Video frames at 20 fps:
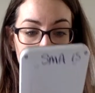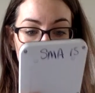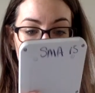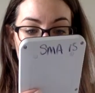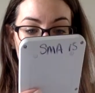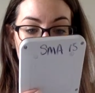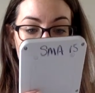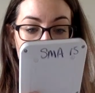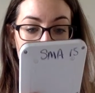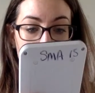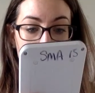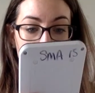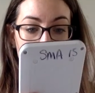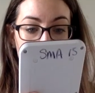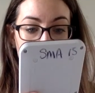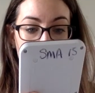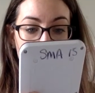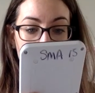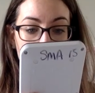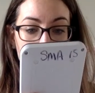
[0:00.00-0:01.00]
your E
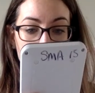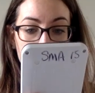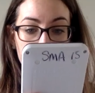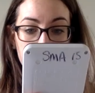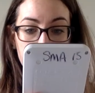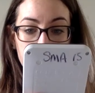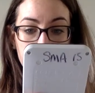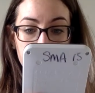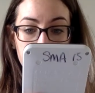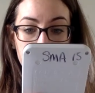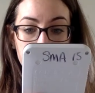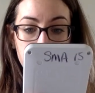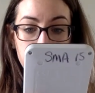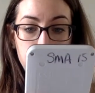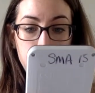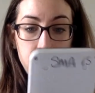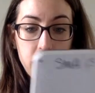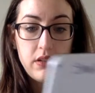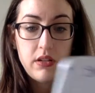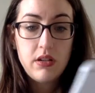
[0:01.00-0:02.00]
button
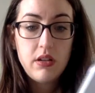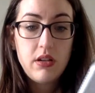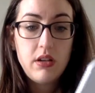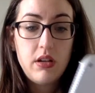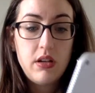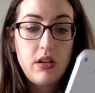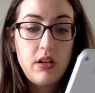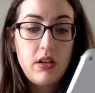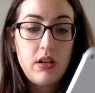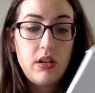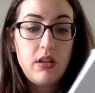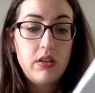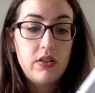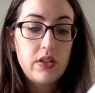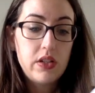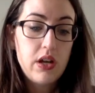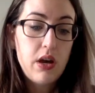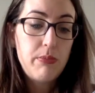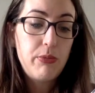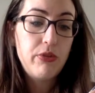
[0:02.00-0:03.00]
is, there's
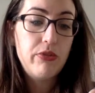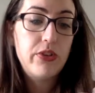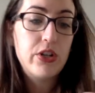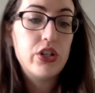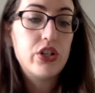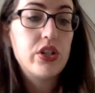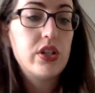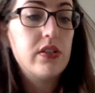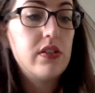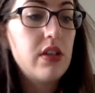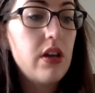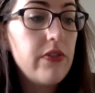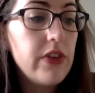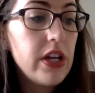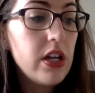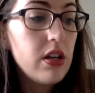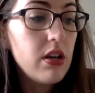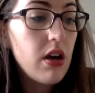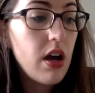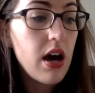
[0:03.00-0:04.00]
a couple versions of
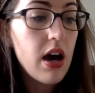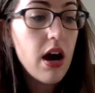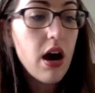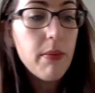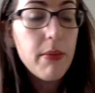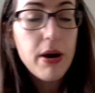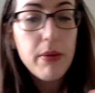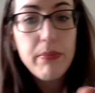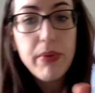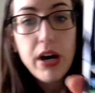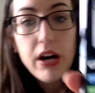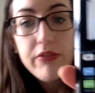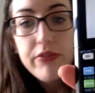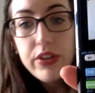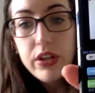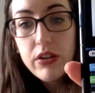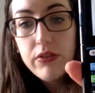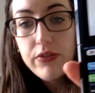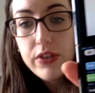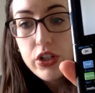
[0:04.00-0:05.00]
it, above
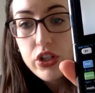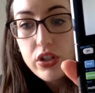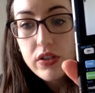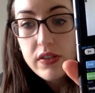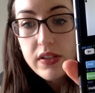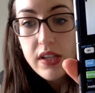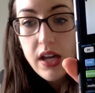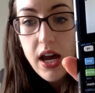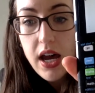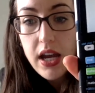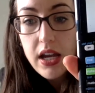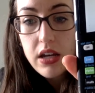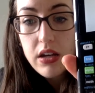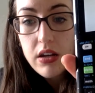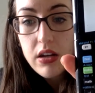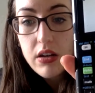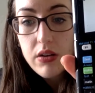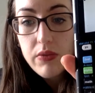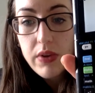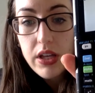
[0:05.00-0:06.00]
the division
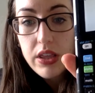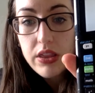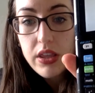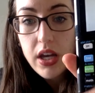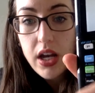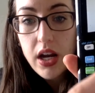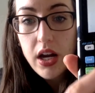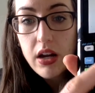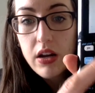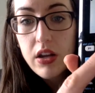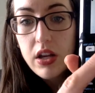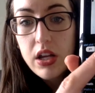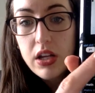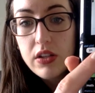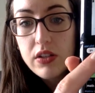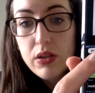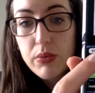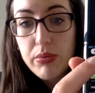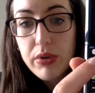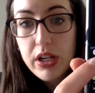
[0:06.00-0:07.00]
sign right there.
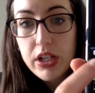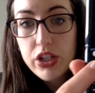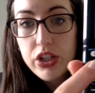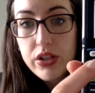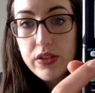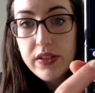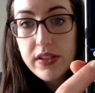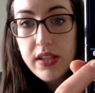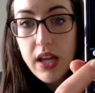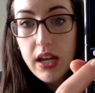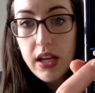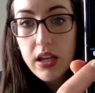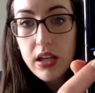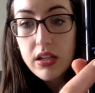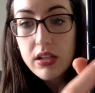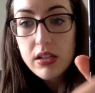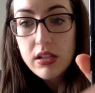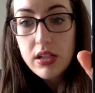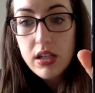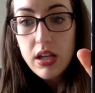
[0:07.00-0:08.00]
So press your
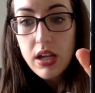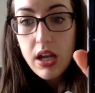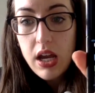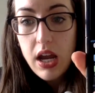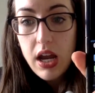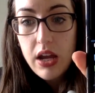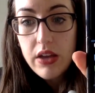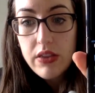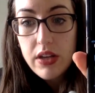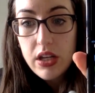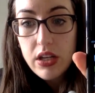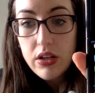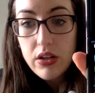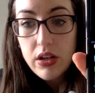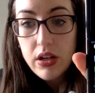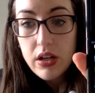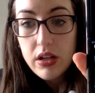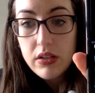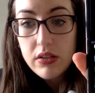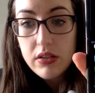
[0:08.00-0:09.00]
second and then your